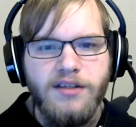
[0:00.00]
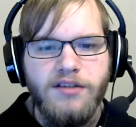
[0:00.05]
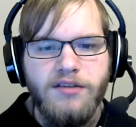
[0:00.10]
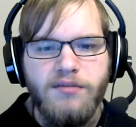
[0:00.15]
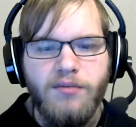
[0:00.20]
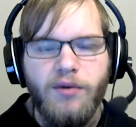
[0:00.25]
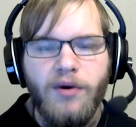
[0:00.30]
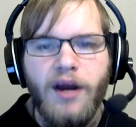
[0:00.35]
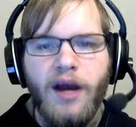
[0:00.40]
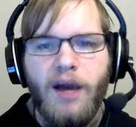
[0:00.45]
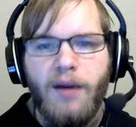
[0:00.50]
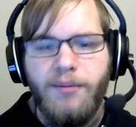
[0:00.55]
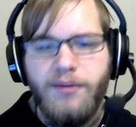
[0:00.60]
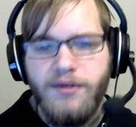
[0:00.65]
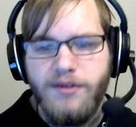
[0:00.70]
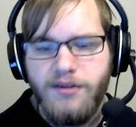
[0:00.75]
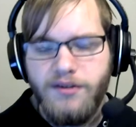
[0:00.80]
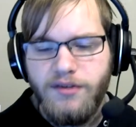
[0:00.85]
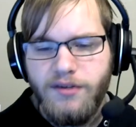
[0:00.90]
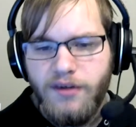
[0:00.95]
what
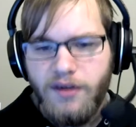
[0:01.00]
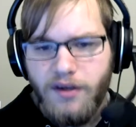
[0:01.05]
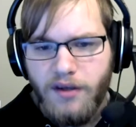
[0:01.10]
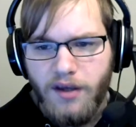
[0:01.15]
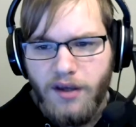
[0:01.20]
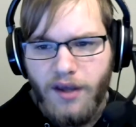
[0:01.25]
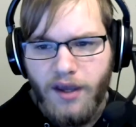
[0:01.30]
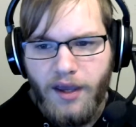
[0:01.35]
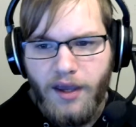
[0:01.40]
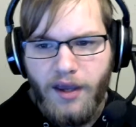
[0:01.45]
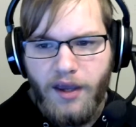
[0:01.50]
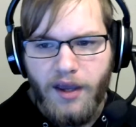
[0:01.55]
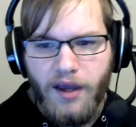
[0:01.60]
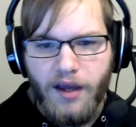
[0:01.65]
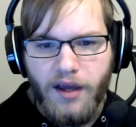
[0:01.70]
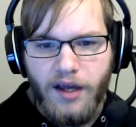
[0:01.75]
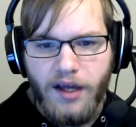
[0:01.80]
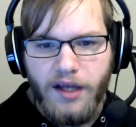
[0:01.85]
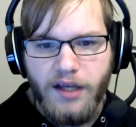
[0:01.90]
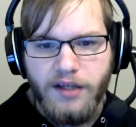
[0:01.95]
happens.
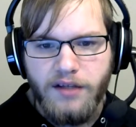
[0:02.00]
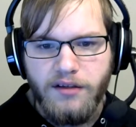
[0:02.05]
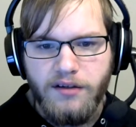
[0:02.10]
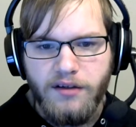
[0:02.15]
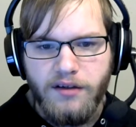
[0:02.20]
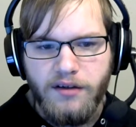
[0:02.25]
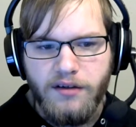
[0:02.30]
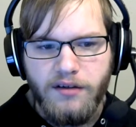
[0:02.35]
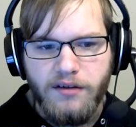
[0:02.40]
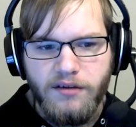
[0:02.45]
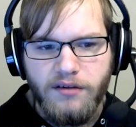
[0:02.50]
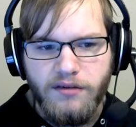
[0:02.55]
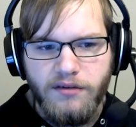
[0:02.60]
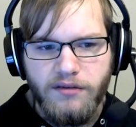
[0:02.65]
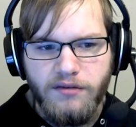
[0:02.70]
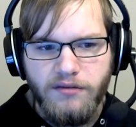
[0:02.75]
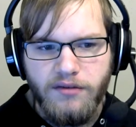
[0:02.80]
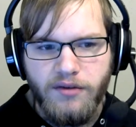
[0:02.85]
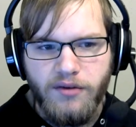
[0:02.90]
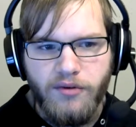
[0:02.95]
And
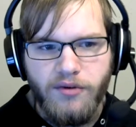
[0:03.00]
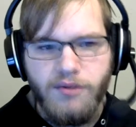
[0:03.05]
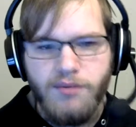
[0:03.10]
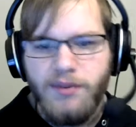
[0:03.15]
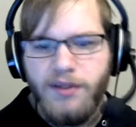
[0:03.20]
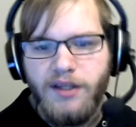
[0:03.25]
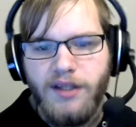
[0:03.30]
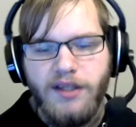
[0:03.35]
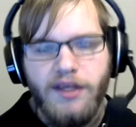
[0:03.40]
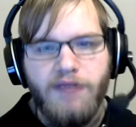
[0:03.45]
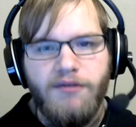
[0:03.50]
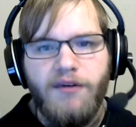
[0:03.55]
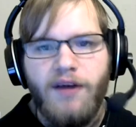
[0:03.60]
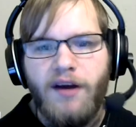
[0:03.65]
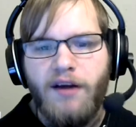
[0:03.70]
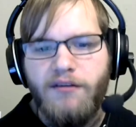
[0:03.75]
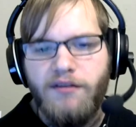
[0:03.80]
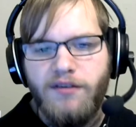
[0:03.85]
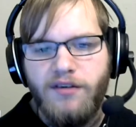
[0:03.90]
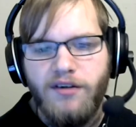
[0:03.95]
it's been like that
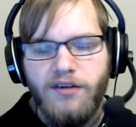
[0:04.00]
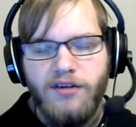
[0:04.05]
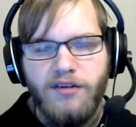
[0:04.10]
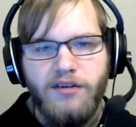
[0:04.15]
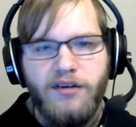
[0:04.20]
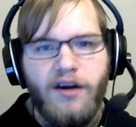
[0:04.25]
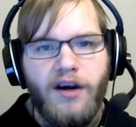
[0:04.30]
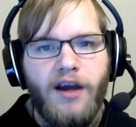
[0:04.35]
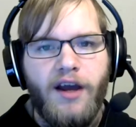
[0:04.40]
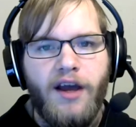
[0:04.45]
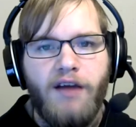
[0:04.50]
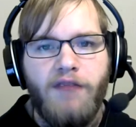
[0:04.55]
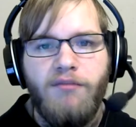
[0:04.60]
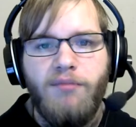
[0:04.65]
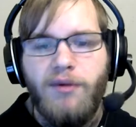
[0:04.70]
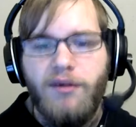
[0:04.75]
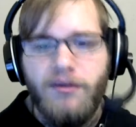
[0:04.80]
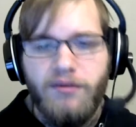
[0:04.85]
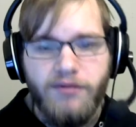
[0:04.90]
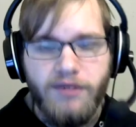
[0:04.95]
forever. I have
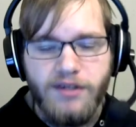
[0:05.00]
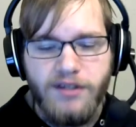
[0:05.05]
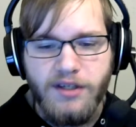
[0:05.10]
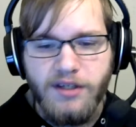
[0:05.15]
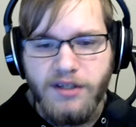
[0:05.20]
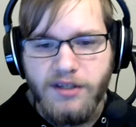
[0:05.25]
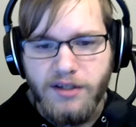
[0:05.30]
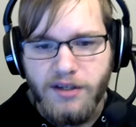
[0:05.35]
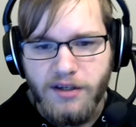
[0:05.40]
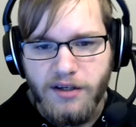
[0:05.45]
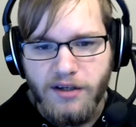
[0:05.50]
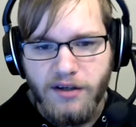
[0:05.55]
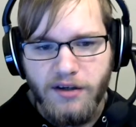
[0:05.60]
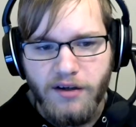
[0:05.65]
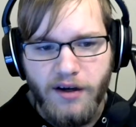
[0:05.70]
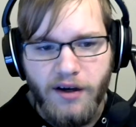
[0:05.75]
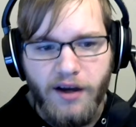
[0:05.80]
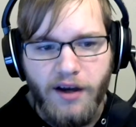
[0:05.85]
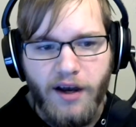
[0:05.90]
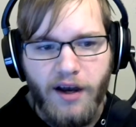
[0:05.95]
my 360.
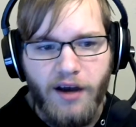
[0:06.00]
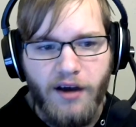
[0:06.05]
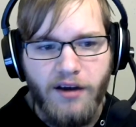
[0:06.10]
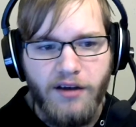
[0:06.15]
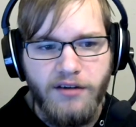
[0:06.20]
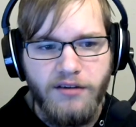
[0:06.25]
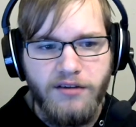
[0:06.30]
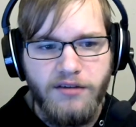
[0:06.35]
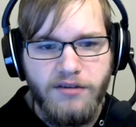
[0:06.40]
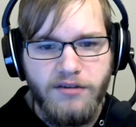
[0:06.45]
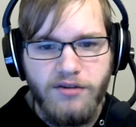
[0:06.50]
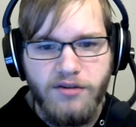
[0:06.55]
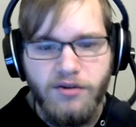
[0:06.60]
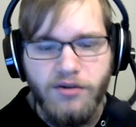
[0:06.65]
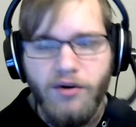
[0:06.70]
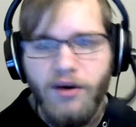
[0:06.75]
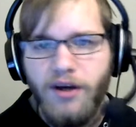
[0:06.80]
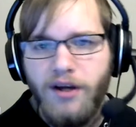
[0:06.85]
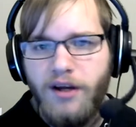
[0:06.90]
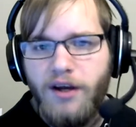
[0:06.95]
I had
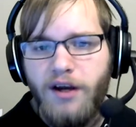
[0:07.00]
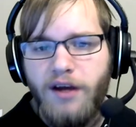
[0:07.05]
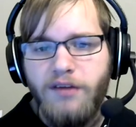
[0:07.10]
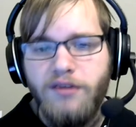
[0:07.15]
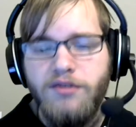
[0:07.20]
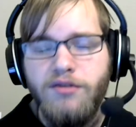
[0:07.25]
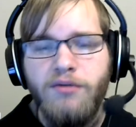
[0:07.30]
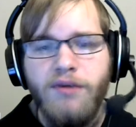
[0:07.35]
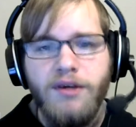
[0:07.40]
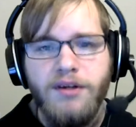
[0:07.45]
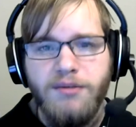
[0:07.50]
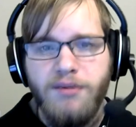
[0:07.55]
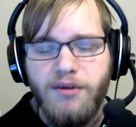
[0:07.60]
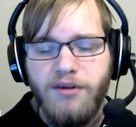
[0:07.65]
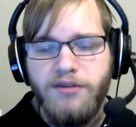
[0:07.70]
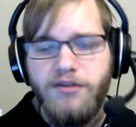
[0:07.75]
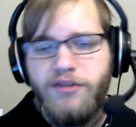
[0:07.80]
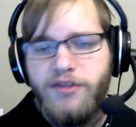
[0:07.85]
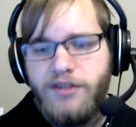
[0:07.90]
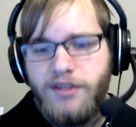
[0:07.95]
two
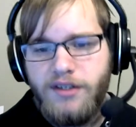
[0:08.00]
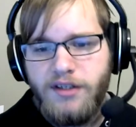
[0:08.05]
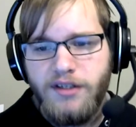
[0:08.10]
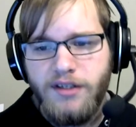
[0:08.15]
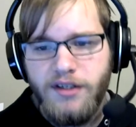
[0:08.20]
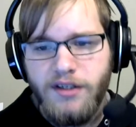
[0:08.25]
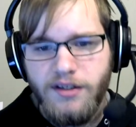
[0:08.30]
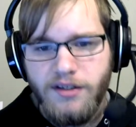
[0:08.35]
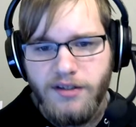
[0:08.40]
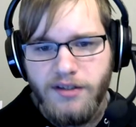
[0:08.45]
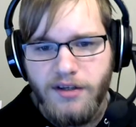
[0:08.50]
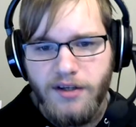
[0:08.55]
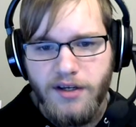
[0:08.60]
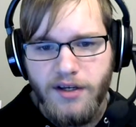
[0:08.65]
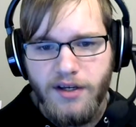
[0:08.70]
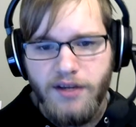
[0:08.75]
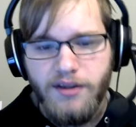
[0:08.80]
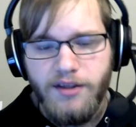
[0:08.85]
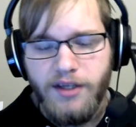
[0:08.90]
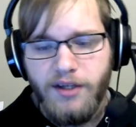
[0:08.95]
Xbox 360s,
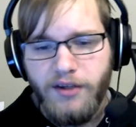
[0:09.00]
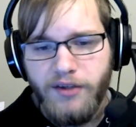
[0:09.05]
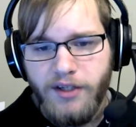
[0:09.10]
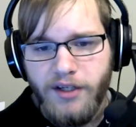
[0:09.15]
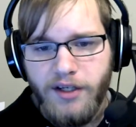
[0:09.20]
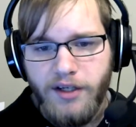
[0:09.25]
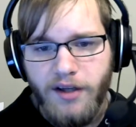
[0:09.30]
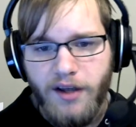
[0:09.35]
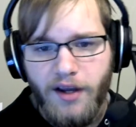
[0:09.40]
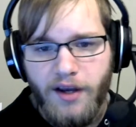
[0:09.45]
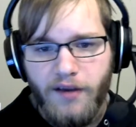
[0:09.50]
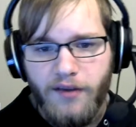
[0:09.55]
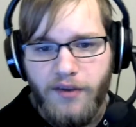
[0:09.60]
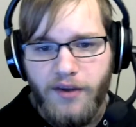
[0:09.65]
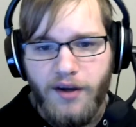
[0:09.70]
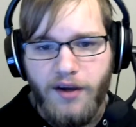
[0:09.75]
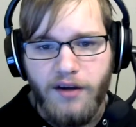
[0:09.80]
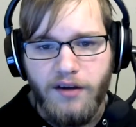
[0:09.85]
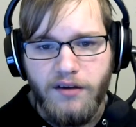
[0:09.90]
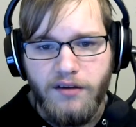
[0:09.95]
the Elite, and
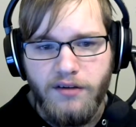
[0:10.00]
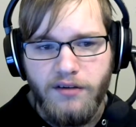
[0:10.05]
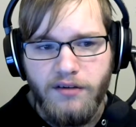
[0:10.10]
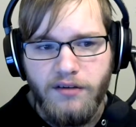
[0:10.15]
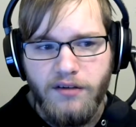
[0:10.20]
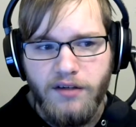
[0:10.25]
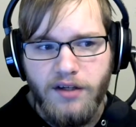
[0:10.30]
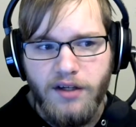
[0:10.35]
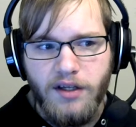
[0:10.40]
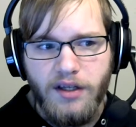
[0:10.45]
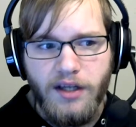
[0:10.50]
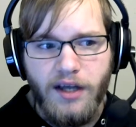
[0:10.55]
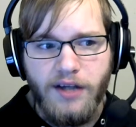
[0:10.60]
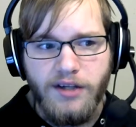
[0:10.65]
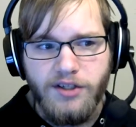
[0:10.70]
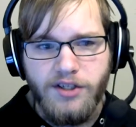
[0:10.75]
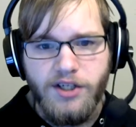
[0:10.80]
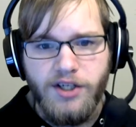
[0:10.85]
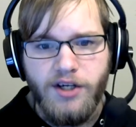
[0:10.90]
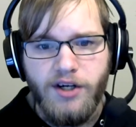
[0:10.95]
then
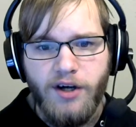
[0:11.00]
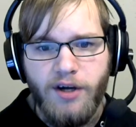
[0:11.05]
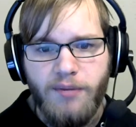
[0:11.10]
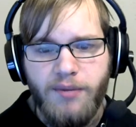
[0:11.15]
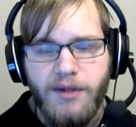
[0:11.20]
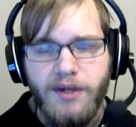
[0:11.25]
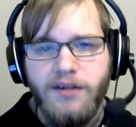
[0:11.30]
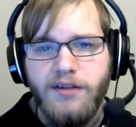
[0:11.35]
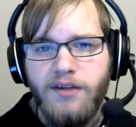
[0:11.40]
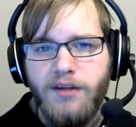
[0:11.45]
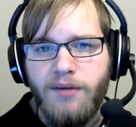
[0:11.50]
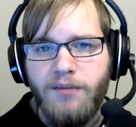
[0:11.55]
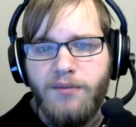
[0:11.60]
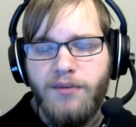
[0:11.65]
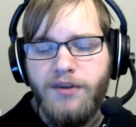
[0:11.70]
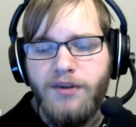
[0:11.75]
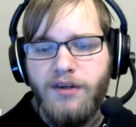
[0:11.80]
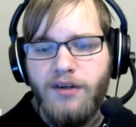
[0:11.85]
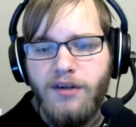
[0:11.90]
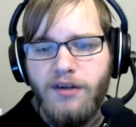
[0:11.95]
last year I picked up
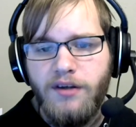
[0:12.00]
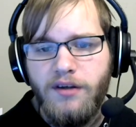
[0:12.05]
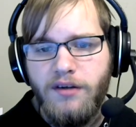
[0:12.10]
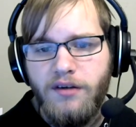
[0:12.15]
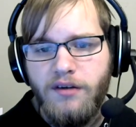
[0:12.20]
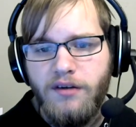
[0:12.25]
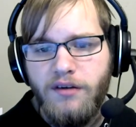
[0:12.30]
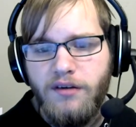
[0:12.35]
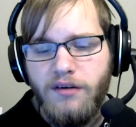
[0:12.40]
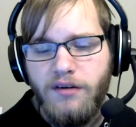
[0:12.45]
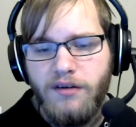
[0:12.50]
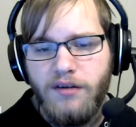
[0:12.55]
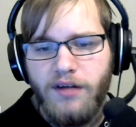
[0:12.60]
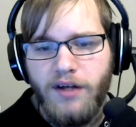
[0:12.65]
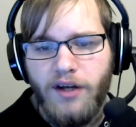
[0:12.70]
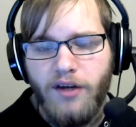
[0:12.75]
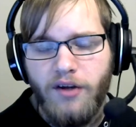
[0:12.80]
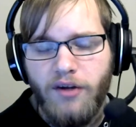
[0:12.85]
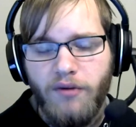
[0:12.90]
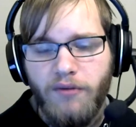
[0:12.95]
the
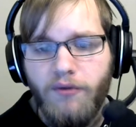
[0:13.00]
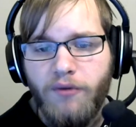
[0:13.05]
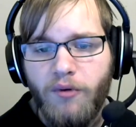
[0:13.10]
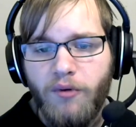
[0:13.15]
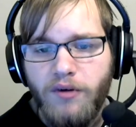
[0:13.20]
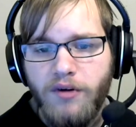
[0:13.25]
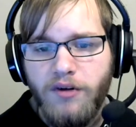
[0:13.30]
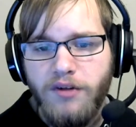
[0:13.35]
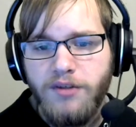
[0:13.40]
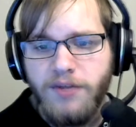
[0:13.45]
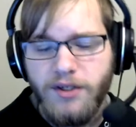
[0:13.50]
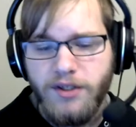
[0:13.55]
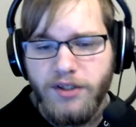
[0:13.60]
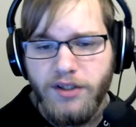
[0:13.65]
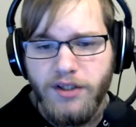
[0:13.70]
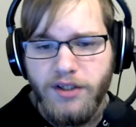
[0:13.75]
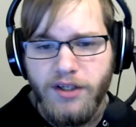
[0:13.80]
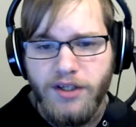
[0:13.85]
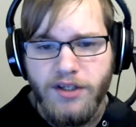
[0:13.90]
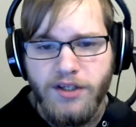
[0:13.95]
Halo 4
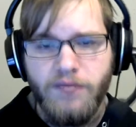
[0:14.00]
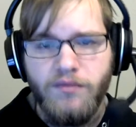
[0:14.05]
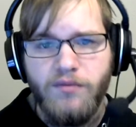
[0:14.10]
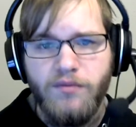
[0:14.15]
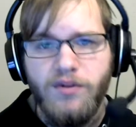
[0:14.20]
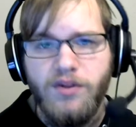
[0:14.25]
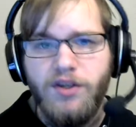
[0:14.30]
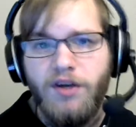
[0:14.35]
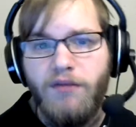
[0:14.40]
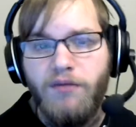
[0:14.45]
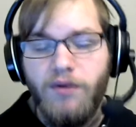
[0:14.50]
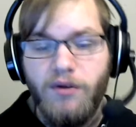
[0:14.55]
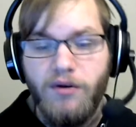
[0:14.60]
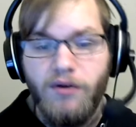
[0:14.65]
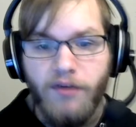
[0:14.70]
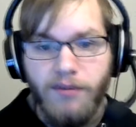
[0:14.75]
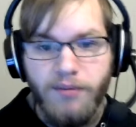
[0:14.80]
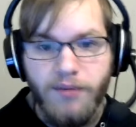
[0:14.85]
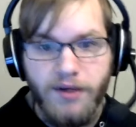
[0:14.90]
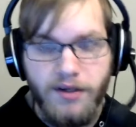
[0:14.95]
Special Edition, which I
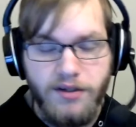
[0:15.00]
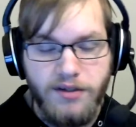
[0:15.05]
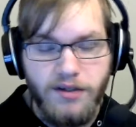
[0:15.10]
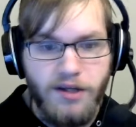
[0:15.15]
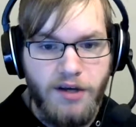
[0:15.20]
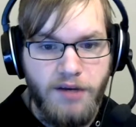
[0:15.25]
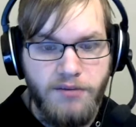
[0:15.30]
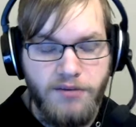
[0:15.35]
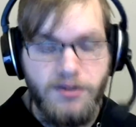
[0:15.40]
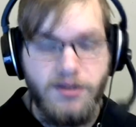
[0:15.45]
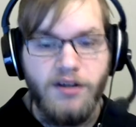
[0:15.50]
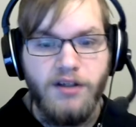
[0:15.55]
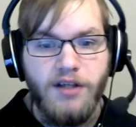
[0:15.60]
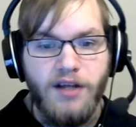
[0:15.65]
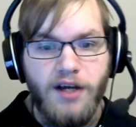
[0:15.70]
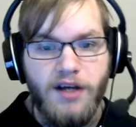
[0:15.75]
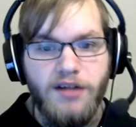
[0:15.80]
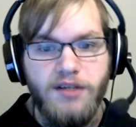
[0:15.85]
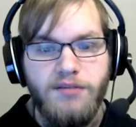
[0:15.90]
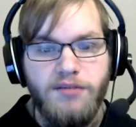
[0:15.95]
regret because the game sucked
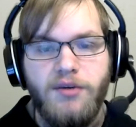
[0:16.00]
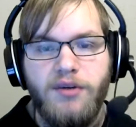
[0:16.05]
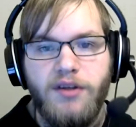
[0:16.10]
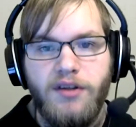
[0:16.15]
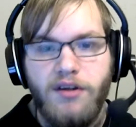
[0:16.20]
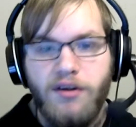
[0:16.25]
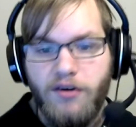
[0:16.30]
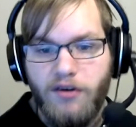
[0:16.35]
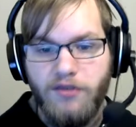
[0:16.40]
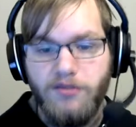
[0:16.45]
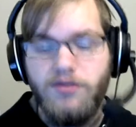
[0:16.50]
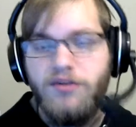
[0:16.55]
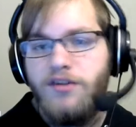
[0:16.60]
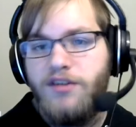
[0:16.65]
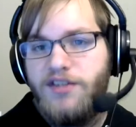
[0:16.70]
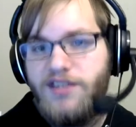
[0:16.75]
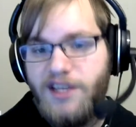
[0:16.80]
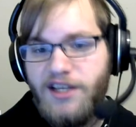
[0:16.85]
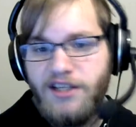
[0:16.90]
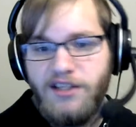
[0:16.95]
ass, but the console
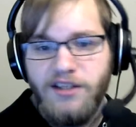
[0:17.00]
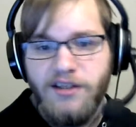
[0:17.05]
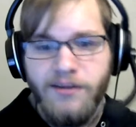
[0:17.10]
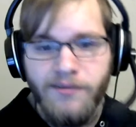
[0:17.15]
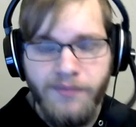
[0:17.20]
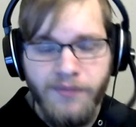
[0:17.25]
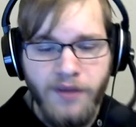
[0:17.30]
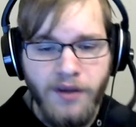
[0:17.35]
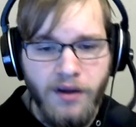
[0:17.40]
is sexy.